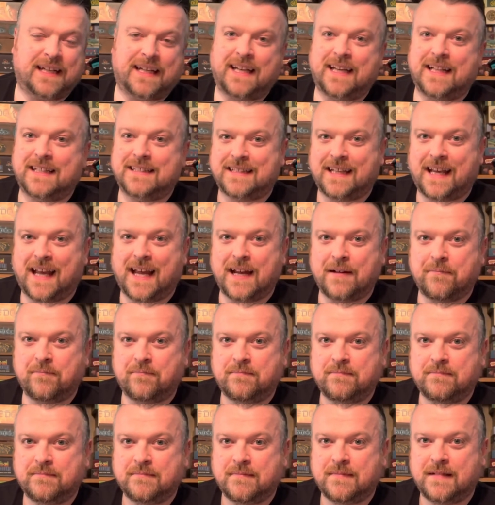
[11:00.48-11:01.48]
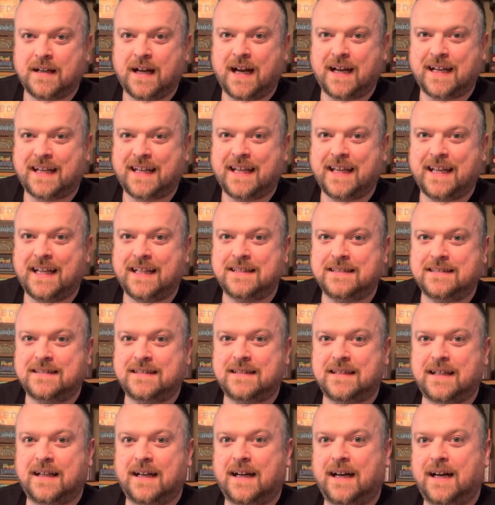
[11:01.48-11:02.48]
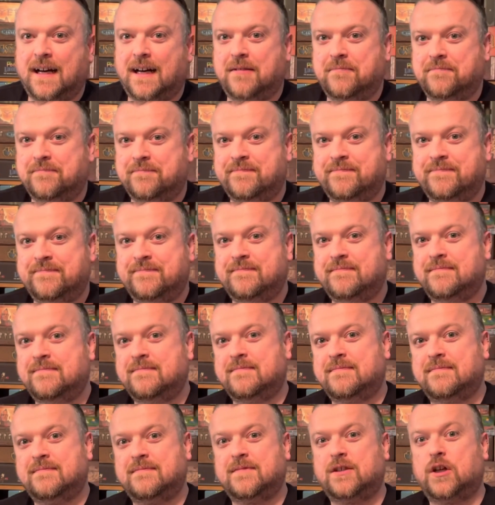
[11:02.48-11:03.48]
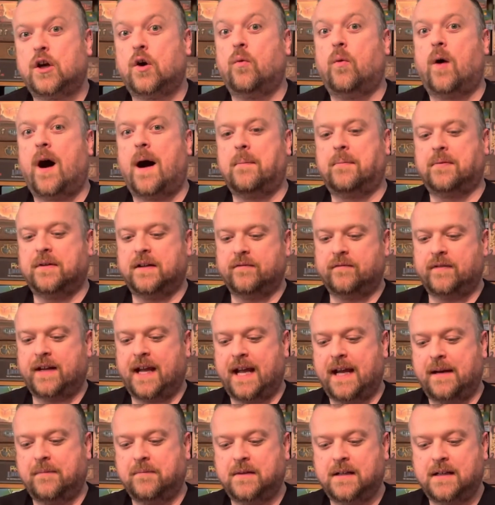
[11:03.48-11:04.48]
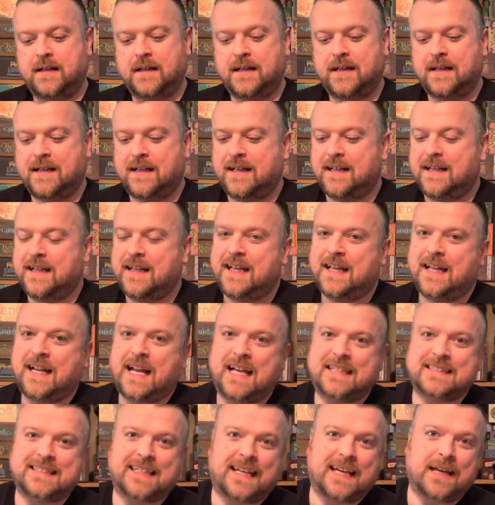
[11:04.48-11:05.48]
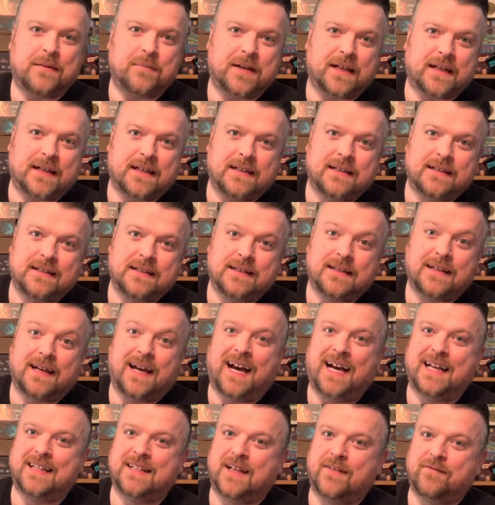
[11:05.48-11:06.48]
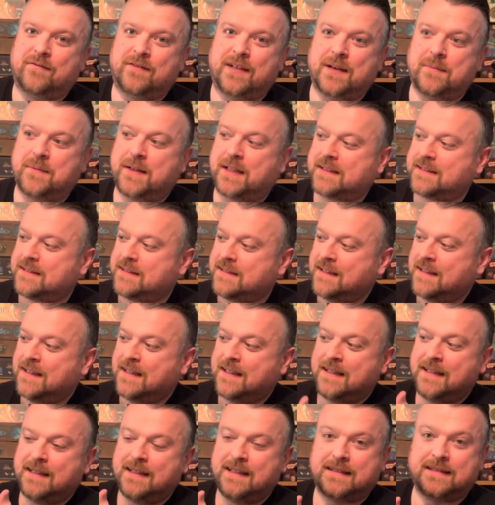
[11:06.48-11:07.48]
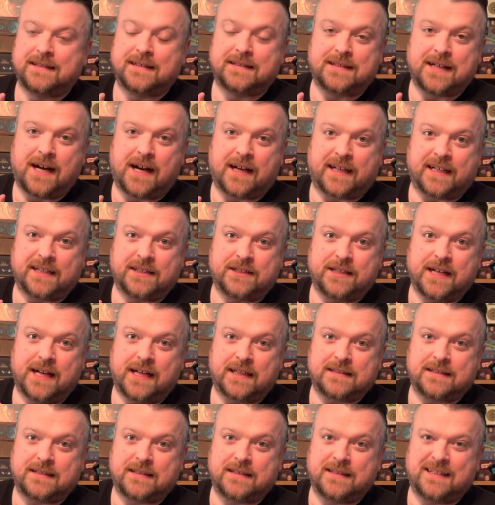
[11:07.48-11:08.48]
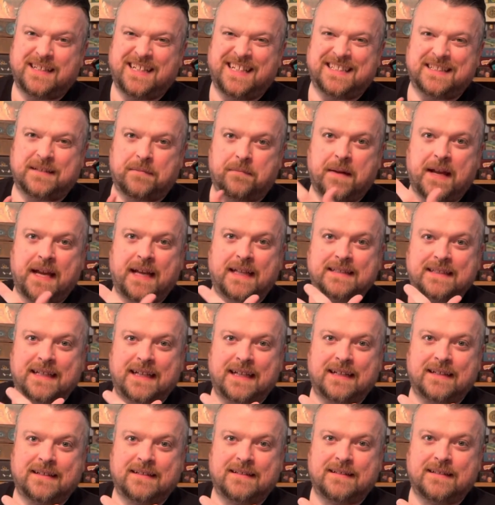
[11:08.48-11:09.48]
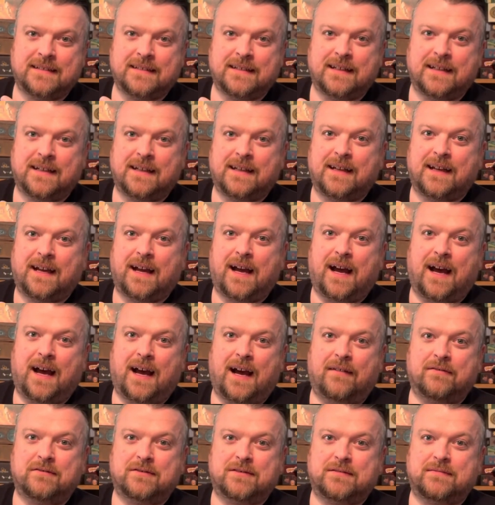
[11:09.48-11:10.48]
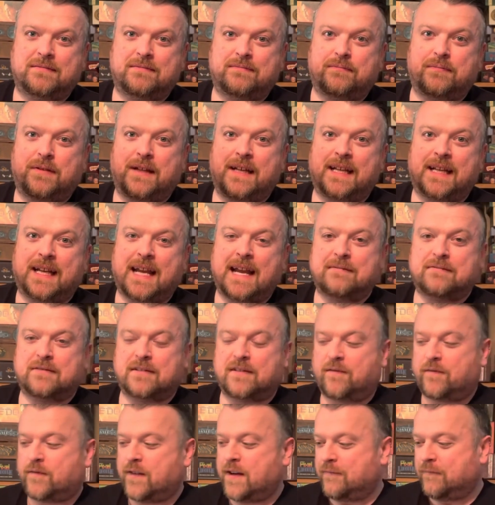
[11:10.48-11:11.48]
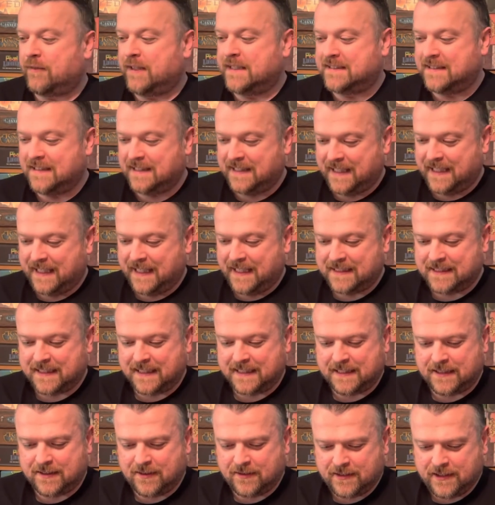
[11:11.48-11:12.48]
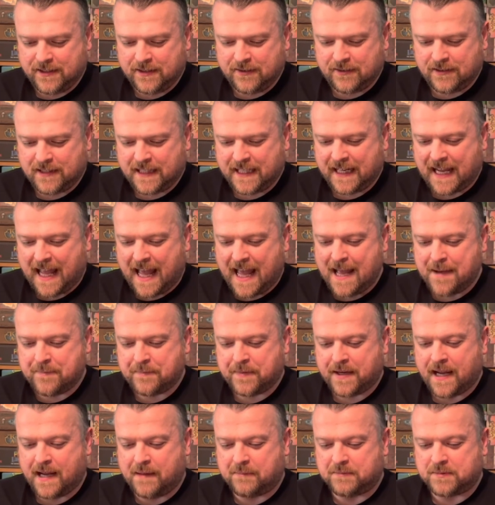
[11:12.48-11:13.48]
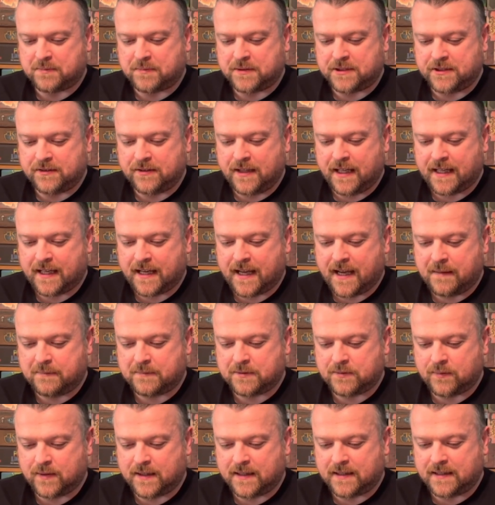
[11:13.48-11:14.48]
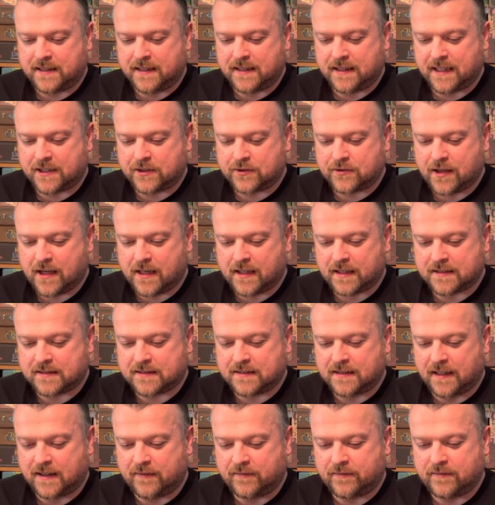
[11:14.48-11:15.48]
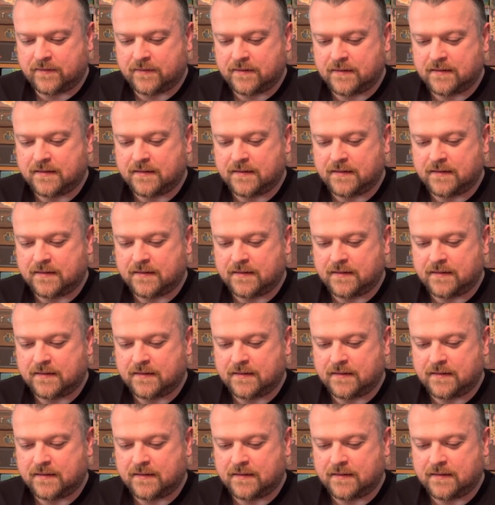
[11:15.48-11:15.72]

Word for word: kid's game, a kid's um, cooperative game. It has a gimmick. I love gimmicks. The talking chest is amazing. Uh, I was playing games with a friend recently. He said, you know, you don't like app games, but you like games with the electronic stuff.